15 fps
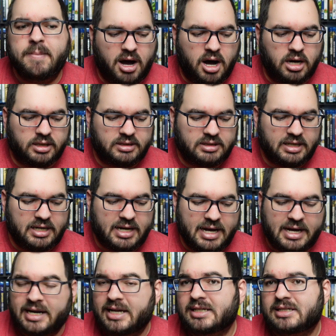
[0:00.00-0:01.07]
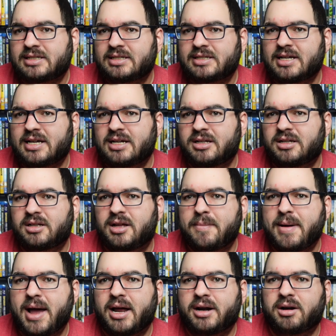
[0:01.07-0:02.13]
Honestly, it is still a
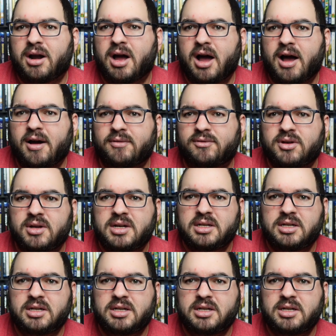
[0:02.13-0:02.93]
matter of